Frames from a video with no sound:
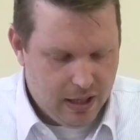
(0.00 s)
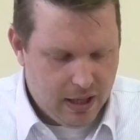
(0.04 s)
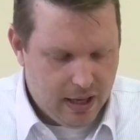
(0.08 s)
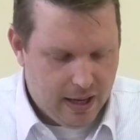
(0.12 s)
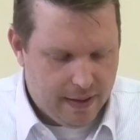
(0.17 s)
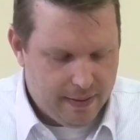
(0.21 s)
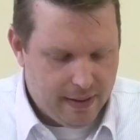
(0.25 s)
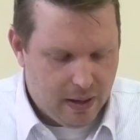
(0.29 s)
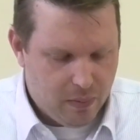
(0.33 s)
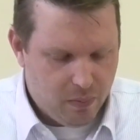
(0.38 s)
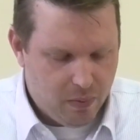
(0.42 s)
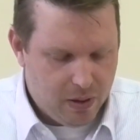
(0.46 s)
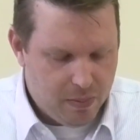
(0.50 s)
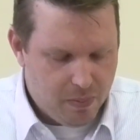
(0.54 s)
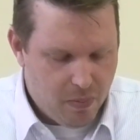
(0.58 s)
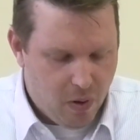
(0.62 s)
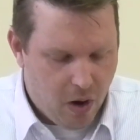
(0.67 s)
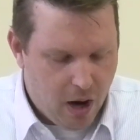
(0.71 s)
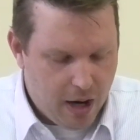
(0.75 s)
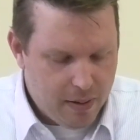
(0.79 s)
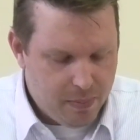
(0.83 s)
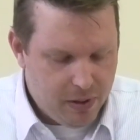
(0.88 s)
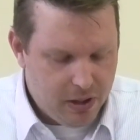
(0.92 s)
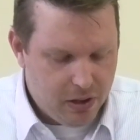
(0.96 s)
and that we
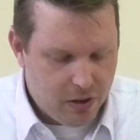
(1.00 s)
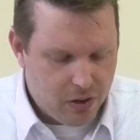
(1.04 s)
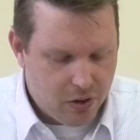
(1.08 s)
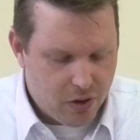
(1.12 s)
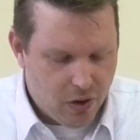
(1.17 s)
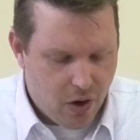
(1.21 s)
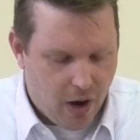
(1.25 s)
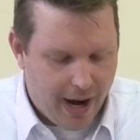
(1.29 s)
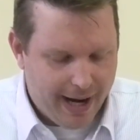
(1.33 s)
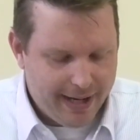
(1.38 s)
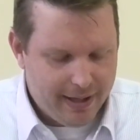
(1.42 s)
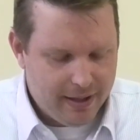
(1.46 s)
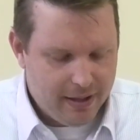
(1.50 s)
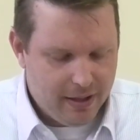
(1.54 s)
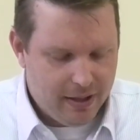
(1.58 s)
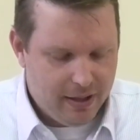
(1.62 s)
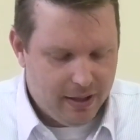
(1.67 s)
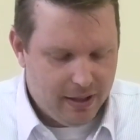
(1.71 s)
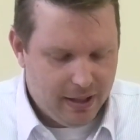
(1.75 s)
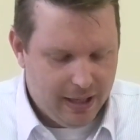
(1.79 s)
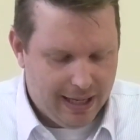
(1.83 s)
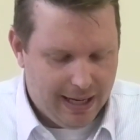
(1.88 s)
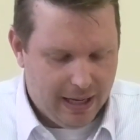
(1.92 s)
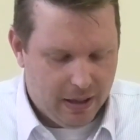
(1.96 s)
might be
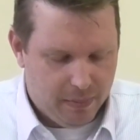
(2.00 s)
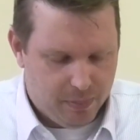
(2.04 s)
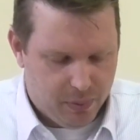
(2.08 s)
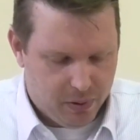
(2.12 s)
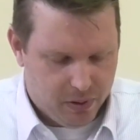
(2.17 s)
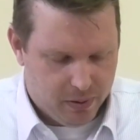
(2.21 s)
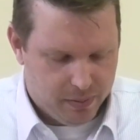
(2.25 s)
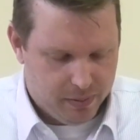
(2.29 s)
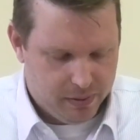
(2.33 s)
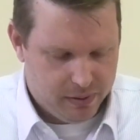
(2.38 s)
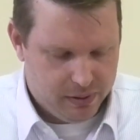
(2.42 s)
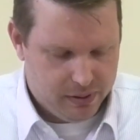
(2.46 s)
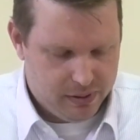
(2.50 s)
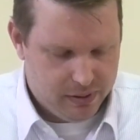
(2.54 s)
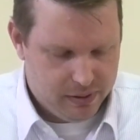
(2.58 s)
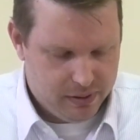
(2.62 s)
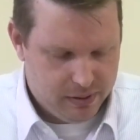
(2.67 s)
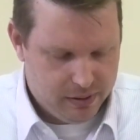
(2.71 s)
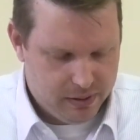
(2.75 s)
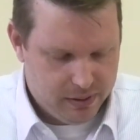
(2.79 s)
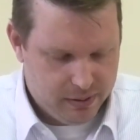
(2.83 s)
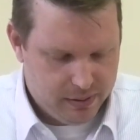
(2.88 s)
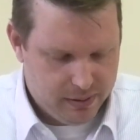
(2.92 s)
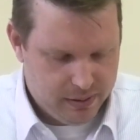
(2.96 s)
united in our purpose.
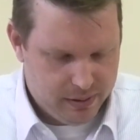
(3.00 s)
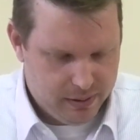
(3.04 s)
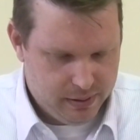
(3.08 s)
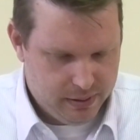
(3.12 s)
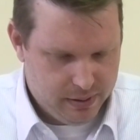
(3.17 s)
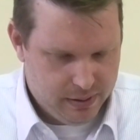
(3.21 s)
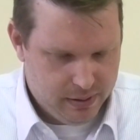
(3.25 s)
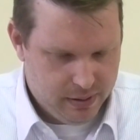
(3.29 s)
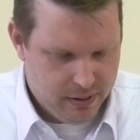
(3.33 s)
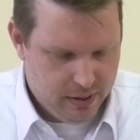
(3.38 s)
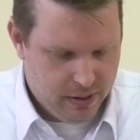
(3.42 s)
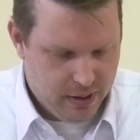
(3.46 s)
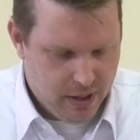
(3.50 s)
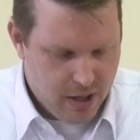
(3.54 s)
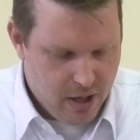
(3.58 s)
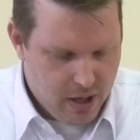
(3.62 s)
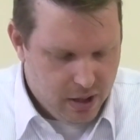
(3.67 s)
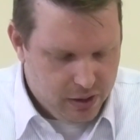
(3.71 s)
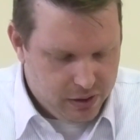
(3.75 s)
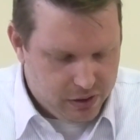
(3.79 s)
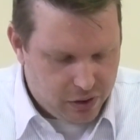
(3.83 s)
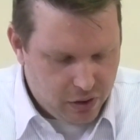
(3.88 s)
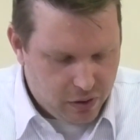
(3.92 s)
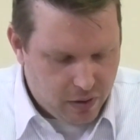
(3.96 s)

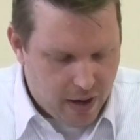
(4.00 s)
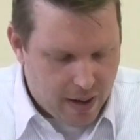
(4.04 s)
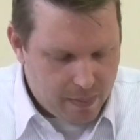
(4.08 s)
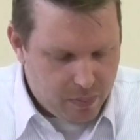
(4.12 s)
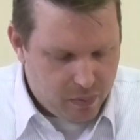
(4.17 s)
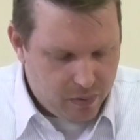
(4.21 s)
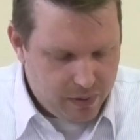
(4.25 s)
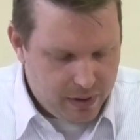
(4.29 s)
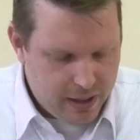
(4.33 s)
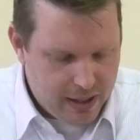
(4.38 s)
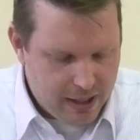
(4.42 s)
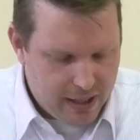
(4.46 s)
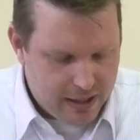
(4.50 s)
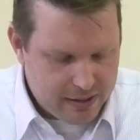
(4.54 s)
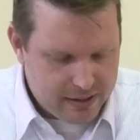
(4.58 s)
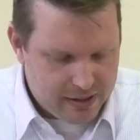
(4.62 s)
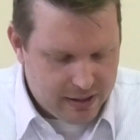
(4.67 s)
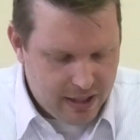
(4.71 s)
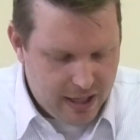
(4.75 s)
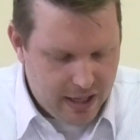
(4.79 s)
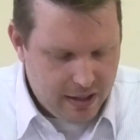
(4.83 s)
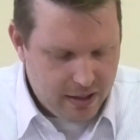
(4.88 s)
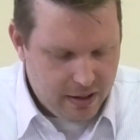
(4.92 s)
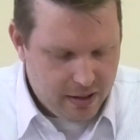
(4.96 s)
Stir up within us
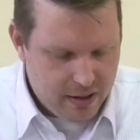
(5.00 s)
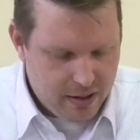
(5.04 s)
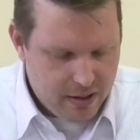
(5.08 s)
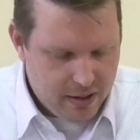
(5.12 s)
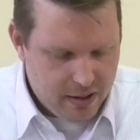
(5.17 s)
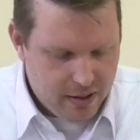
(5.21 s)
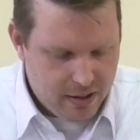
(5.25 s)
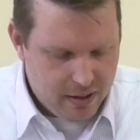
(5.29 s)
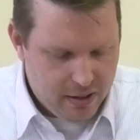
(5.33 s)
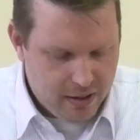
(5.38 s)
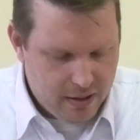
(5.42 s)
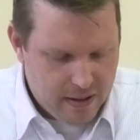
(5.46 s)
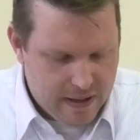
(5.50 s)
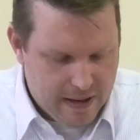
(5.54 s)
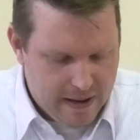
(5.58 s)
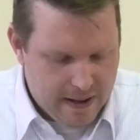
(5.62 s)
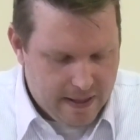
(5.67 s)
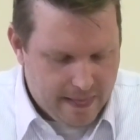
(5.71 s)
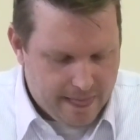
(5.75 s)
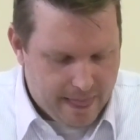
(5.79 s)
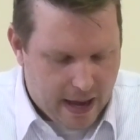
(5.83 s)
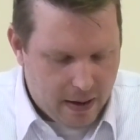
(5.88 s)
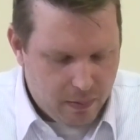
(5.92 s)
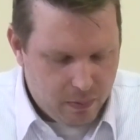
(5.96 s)
then
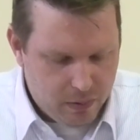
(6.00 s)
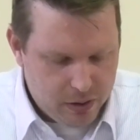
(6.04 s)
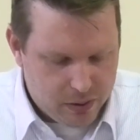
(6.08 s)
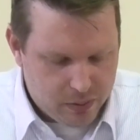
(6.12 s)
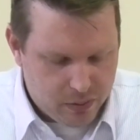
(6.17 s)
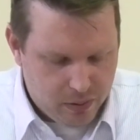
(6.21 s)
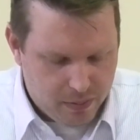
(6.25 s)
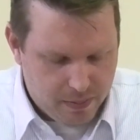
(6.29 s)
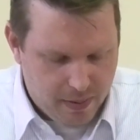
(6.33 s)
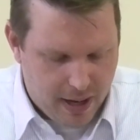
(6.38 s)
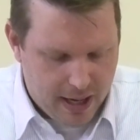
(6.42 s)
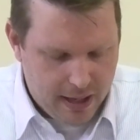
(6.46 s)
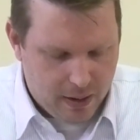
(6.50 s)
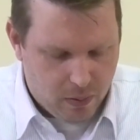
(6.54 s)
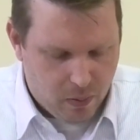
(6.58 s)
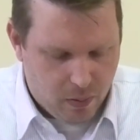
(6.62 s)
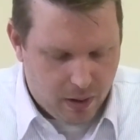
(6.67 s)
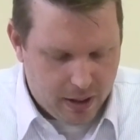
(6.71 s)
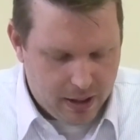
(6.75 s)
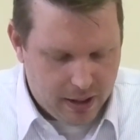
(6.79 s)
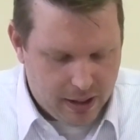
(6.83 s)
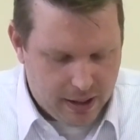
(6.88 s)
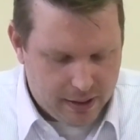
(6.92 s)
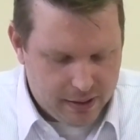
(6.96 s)
that which will make
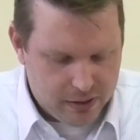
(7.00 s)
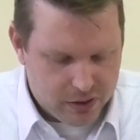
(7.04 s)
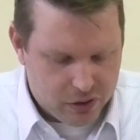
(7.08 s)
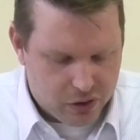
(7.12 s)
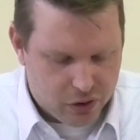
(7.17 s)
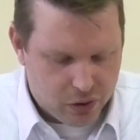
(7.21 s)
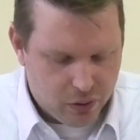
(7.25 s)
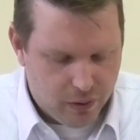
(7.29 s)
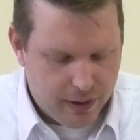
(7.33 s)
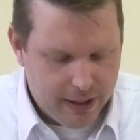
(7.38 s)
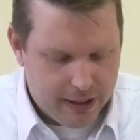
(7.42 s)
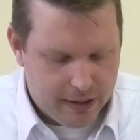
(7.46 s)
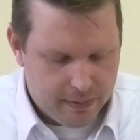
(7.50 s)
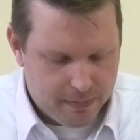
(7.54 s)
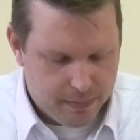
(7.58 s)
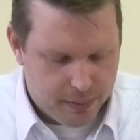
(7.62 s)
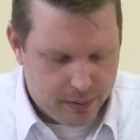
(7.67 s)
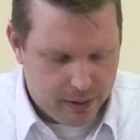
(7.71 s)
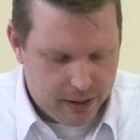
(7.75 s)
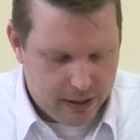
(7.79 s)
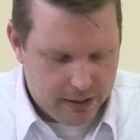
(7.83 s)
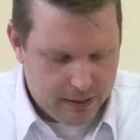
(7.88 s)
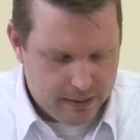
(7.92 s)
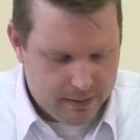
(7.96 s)
one another's joy
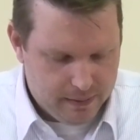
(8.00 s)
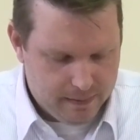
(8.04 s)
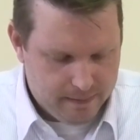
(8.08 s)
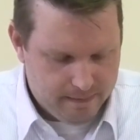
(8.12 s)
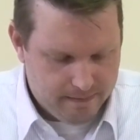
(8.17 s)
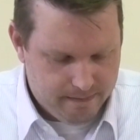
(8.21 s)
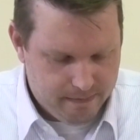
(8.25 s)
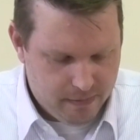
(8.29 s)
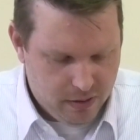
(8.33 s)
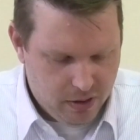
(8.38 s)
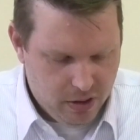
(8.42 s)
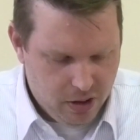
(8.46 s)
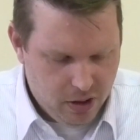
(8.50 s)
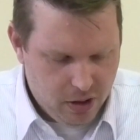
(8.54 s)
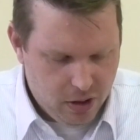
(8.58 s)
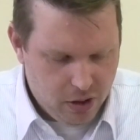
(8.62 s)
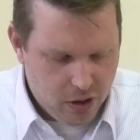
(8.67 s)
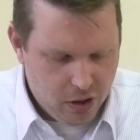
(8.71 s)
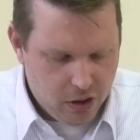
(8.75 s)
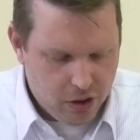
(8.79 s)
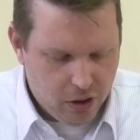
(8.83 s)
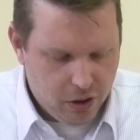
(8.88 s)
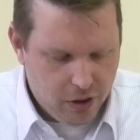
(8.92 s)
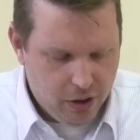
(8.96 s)
complete,
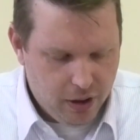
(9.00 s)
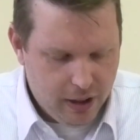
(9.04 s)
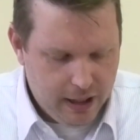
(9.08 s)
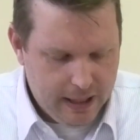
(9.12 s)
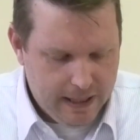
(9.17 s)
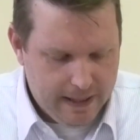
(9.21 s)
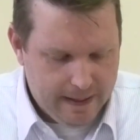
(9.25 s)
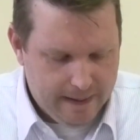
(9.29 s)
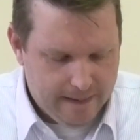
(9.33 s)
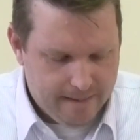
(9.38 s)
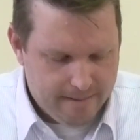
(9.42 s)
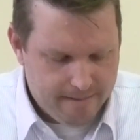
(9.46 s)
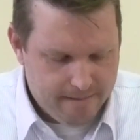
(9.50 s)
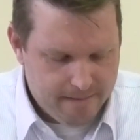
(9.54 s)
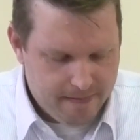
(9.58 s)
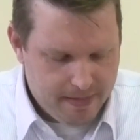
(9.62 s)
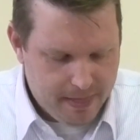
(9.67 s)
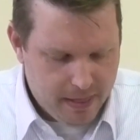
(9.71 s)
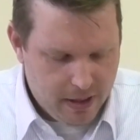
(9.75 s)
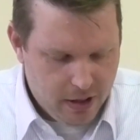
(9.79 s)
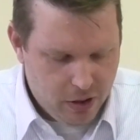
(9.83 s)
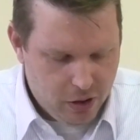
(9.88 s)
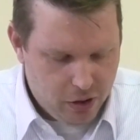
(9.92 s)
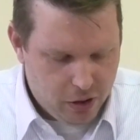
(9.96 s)
unity,
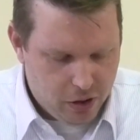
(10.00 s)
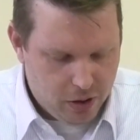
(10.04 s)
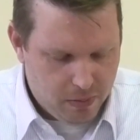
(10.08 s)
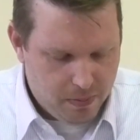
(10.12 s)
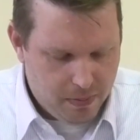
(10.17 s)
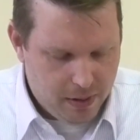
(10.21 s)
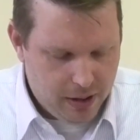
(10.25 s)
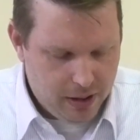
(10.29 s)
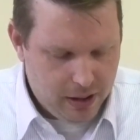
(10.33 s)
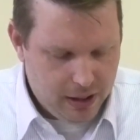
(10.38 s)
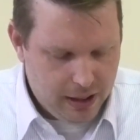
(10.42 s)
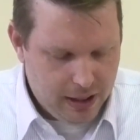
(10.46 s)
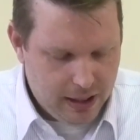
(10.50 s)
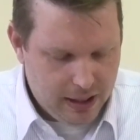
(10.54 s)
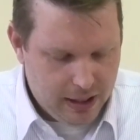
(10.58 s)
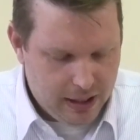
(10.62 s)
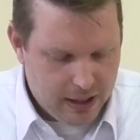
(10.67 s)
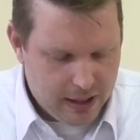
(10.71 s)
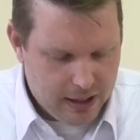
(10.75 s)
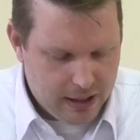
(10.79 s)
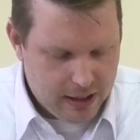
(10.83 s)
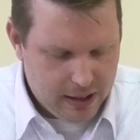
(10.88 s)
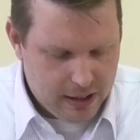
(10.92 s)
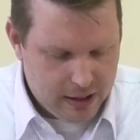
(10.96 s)
humility,
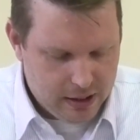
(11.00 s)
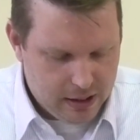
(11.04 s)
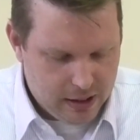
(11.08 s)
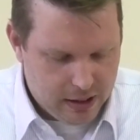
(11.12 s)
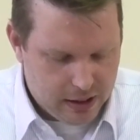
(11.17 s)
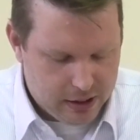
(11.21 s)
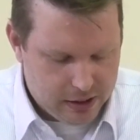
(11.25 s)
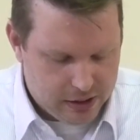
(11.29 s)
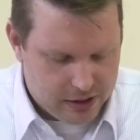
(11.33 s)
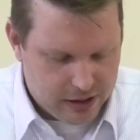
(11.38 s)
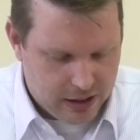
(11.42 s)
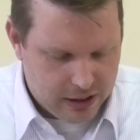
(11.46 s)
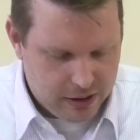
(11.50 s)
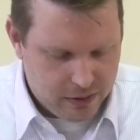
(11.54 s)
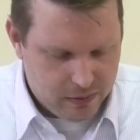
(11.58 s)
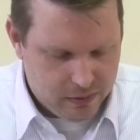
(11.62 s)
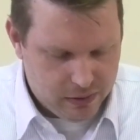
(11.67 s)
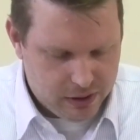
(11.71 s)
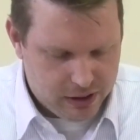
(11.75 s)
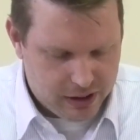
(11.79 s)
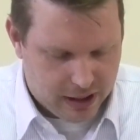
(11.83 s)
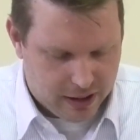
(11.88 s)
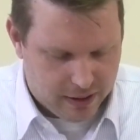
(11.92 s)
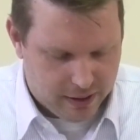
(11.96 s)
and
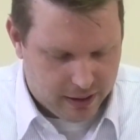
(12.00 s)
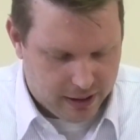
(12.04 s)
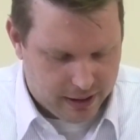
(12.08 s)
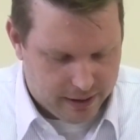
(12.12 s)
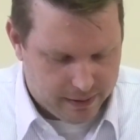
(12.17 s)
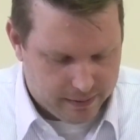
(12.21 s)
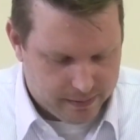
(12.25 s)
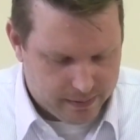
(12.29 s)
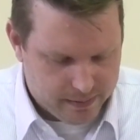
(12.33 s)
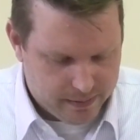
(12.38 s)
genuine charity.